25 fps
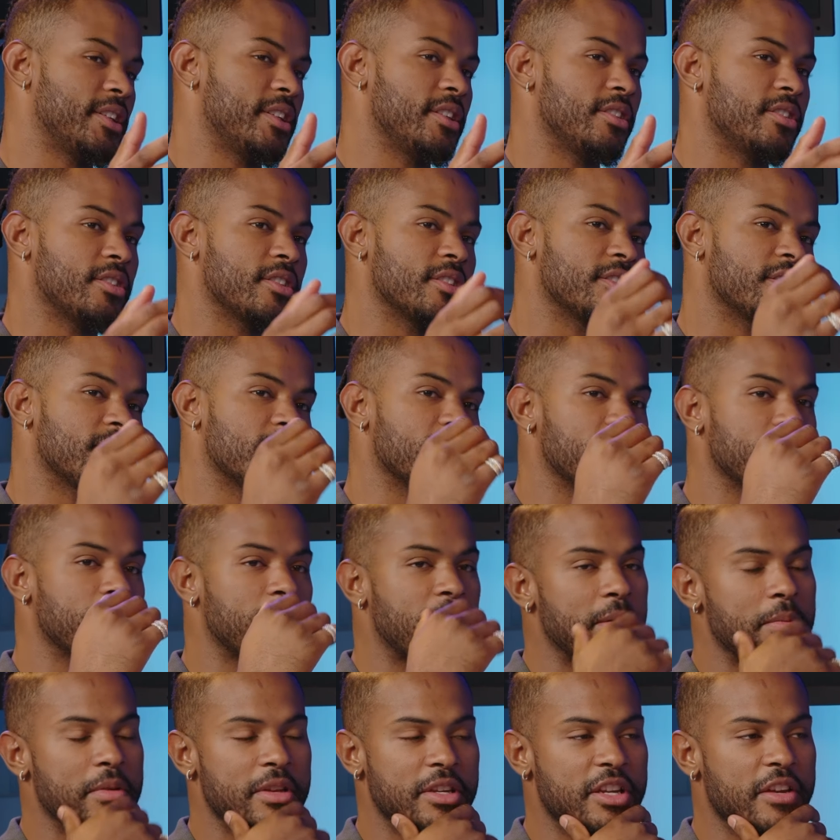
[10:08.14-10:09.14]
He's just uh,
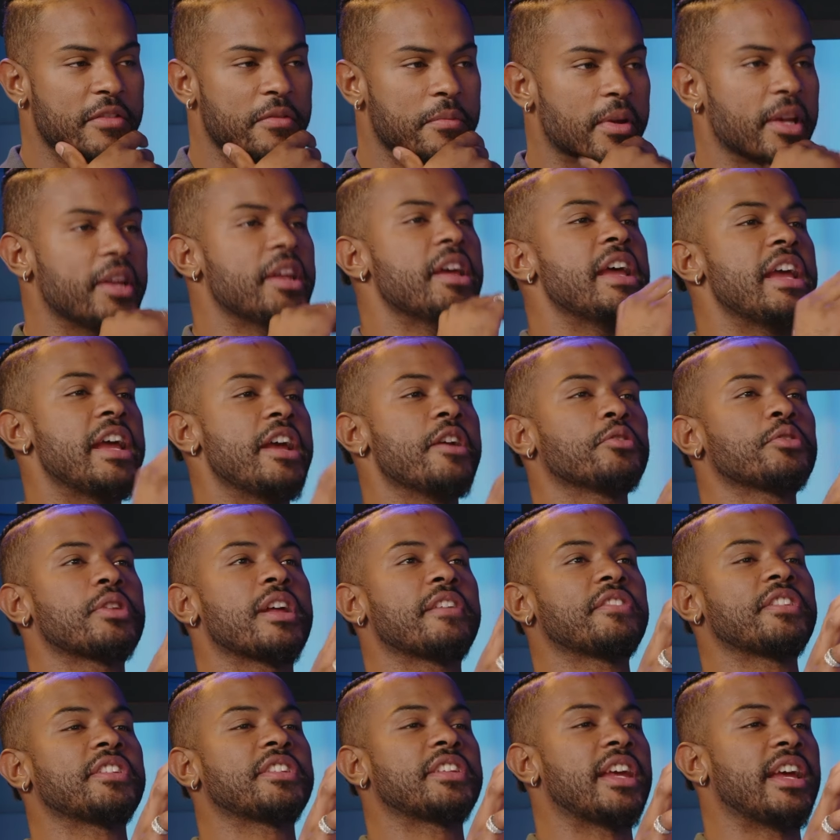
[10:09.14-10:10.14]
maybe a different man. Here's what I
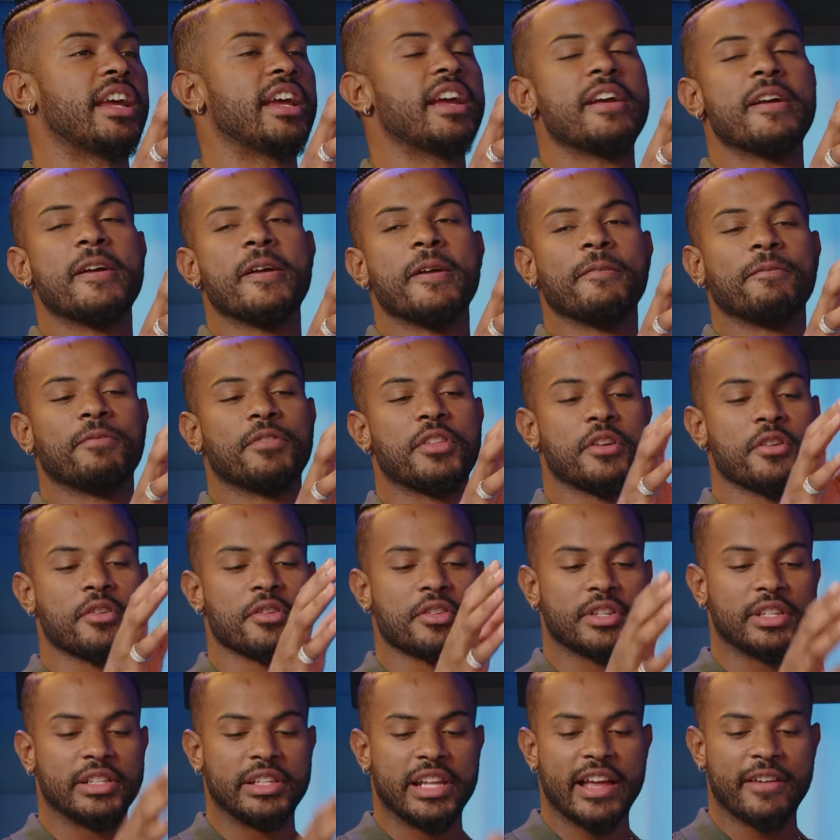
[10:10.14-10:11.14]
have to say.
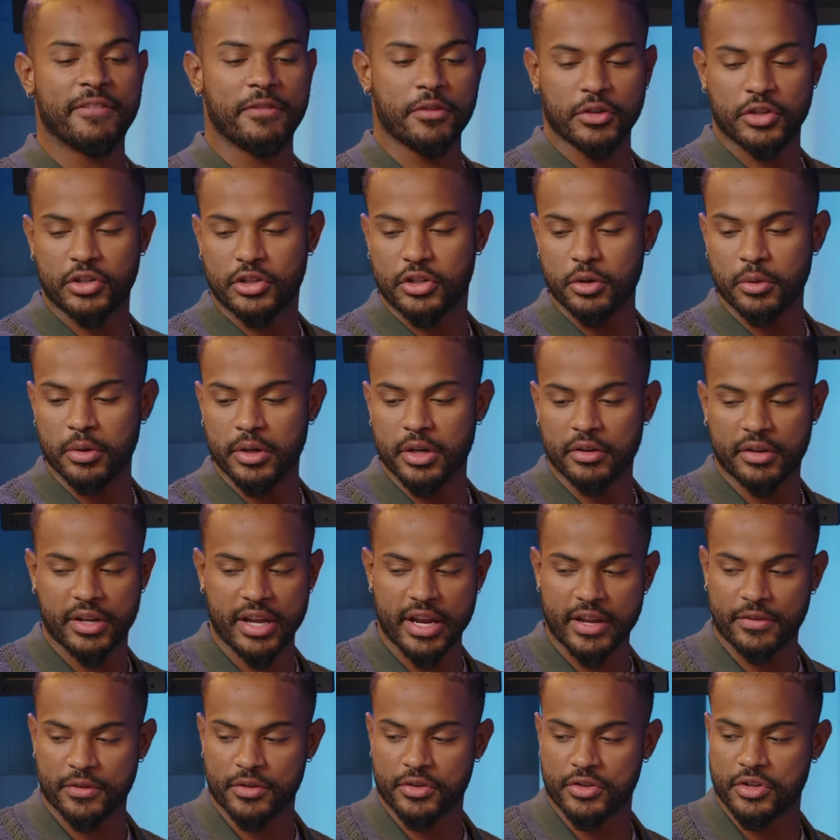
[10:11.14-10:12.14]
There's levels to it,
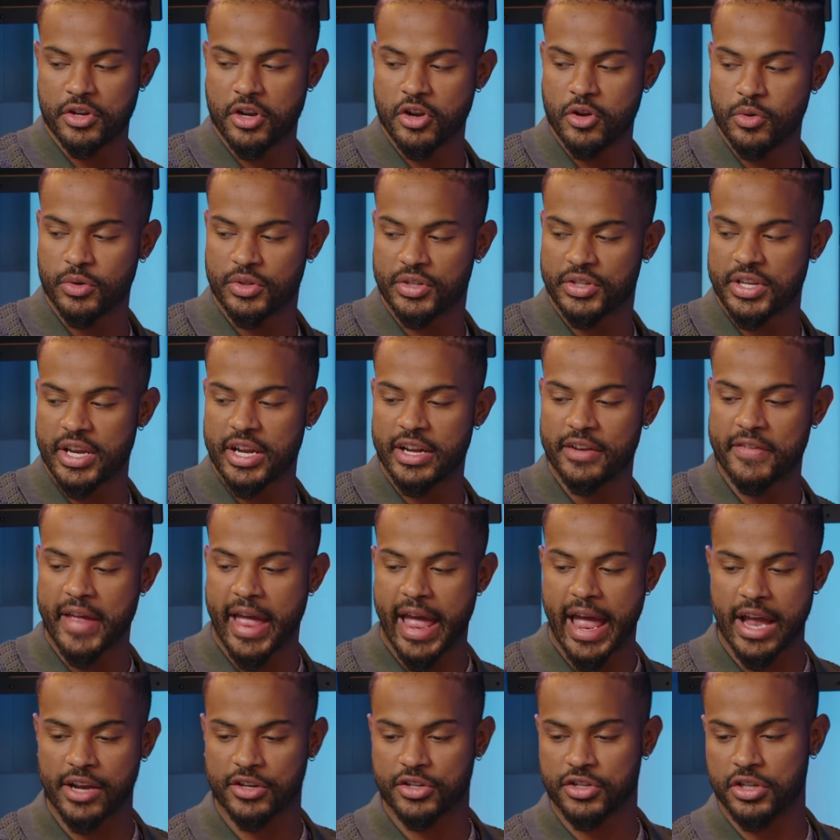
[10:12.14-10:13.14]
okay? There's no set of
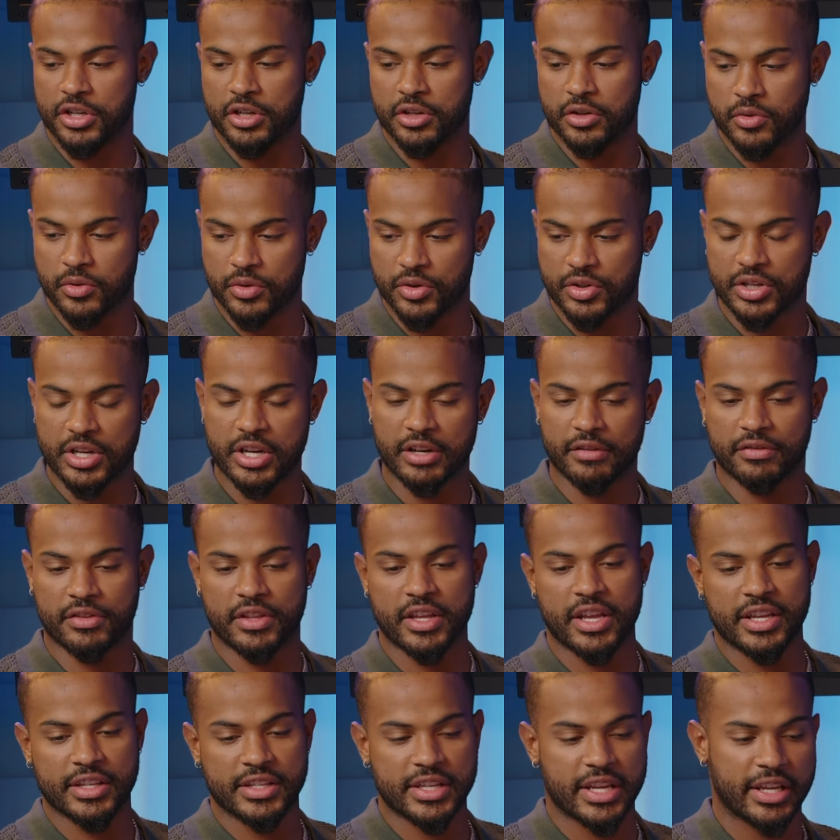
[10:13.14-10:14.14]
action or set of
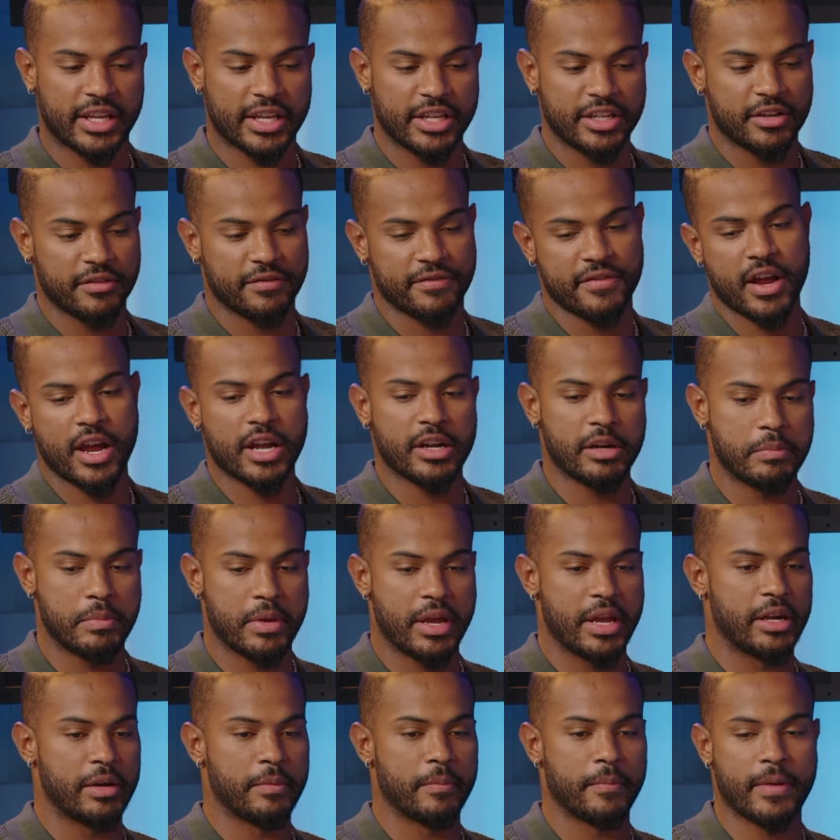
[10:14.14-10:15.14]
things that can define a
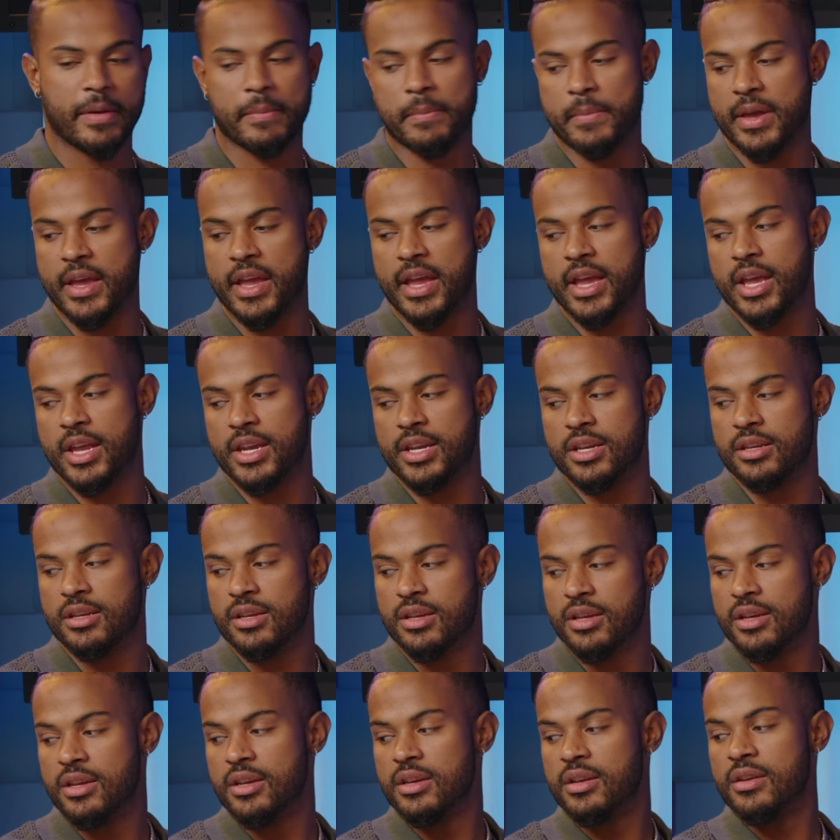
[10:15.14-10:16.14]
man. A, man
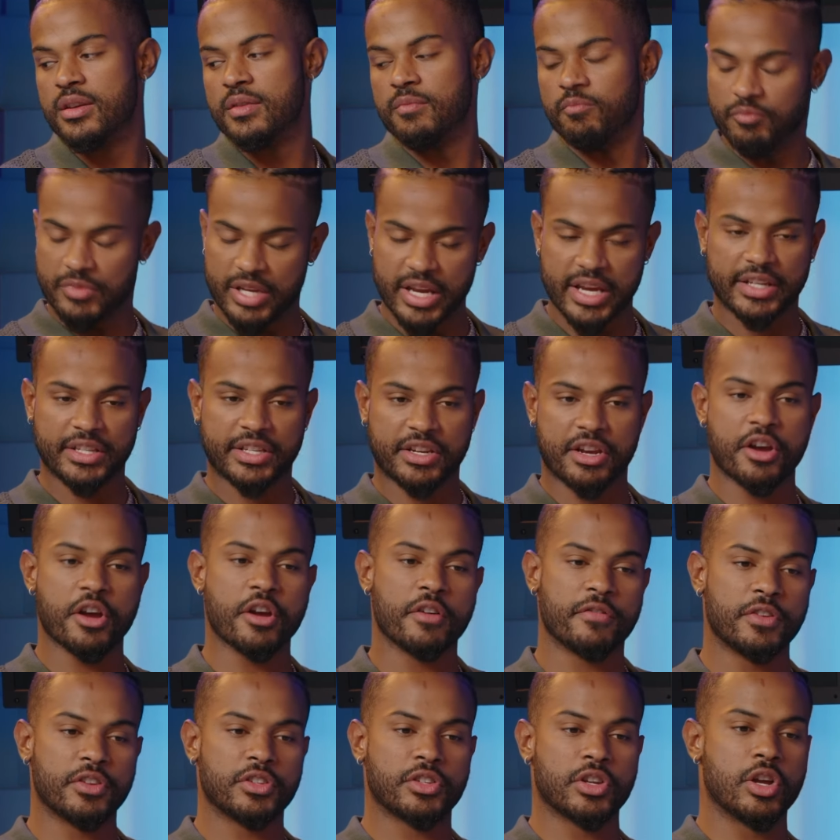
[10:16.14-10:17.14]
takes care
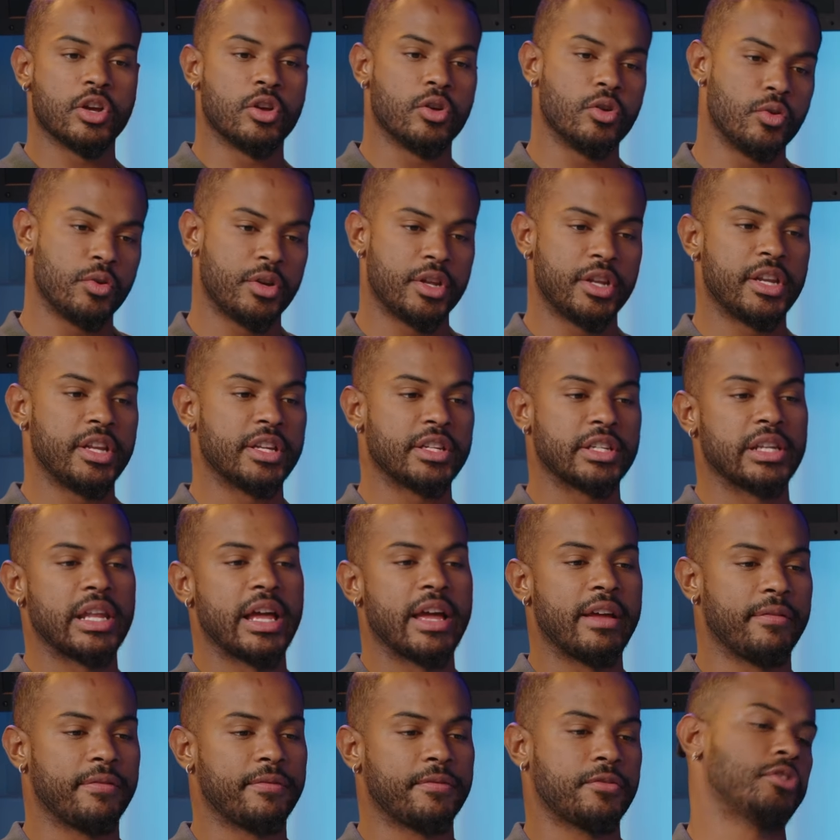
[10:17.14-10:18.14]
of his own, and his
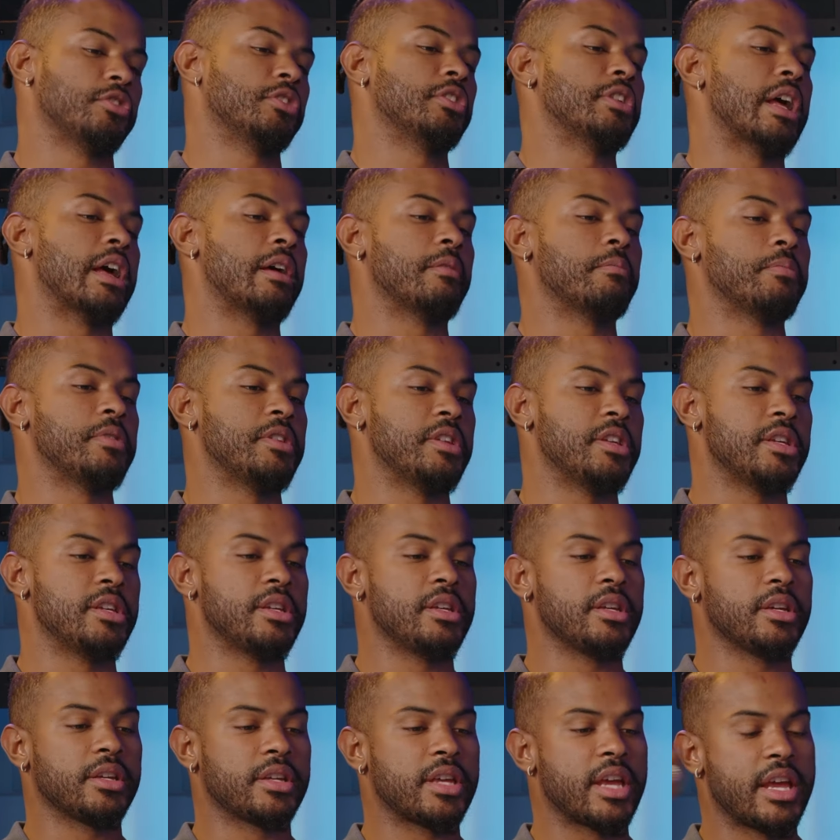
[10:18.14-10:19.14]
life should not
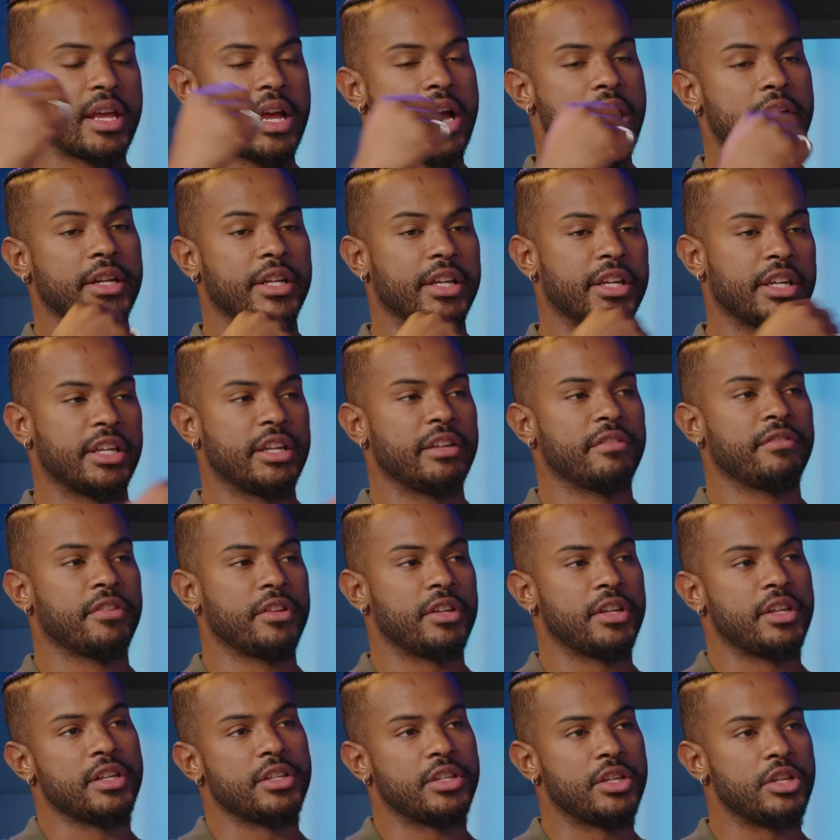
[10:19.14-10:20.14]
be chaotic. And if
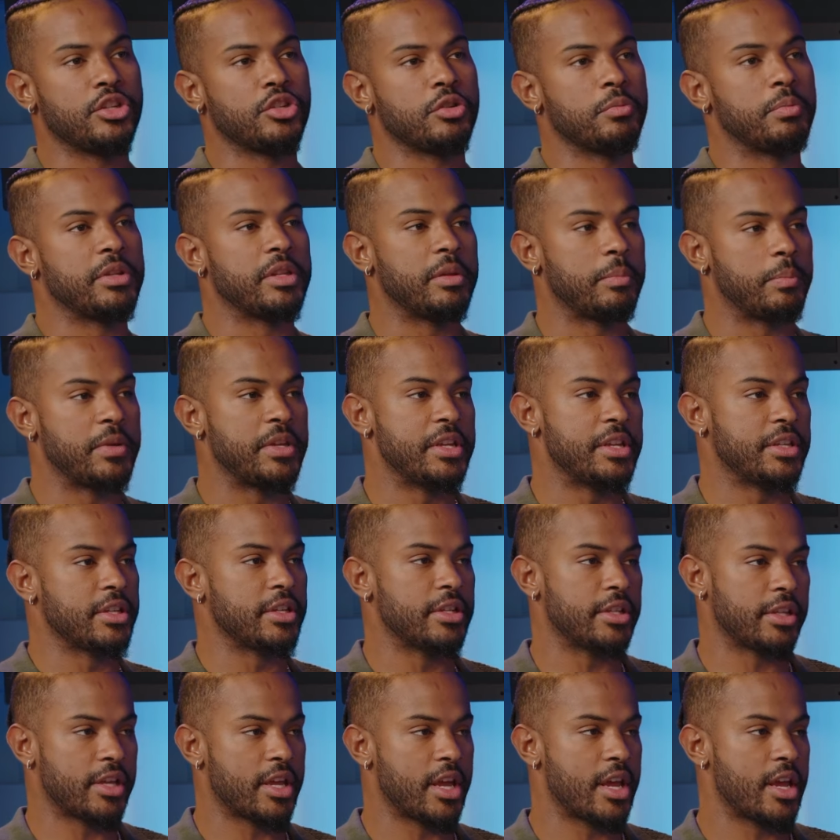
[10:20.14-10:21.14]
it is, he should be the peace
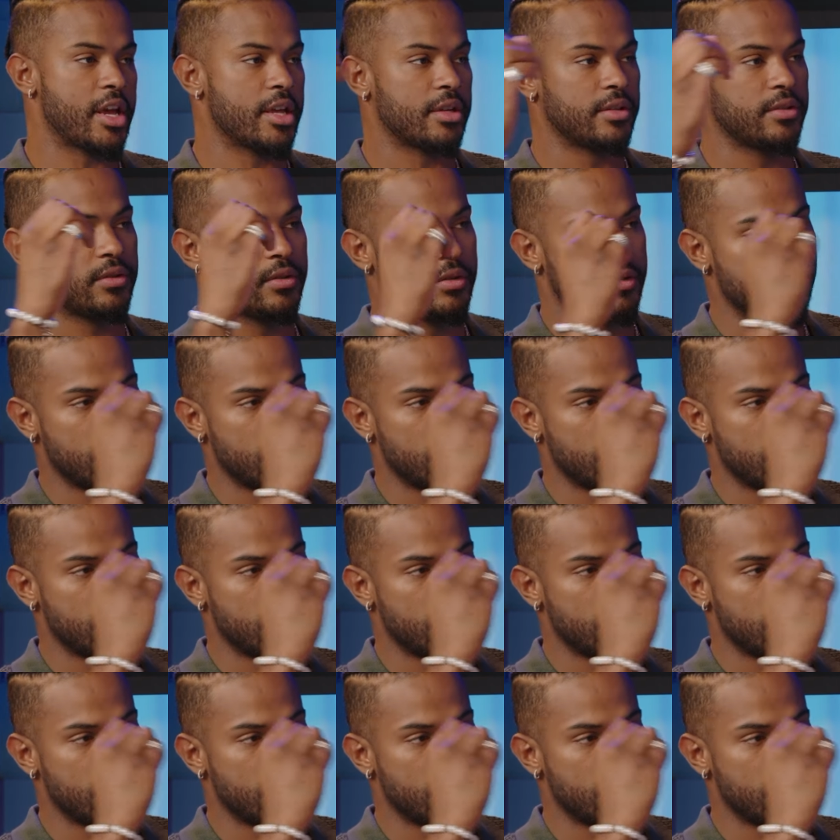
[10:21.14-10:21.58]
in the chaos.